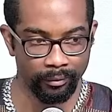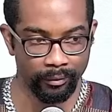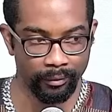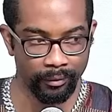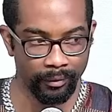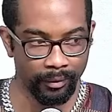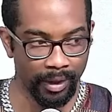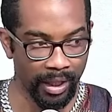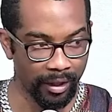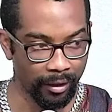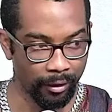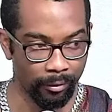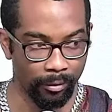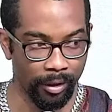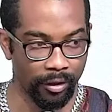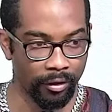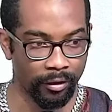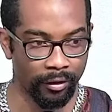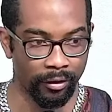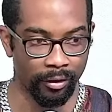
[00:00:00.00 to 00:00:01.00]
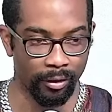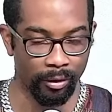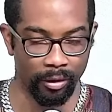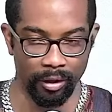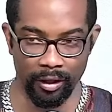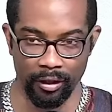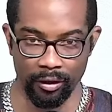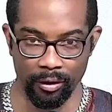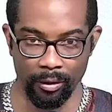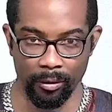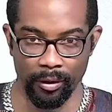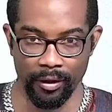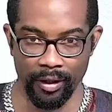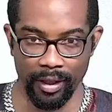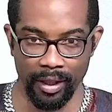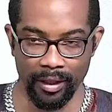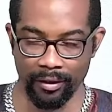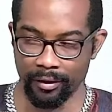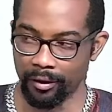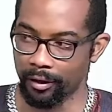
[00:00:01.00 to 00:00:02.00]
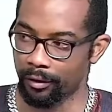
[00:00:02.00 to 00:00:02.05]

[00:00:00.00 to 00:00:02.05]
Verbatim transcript: That's the question he's always asking.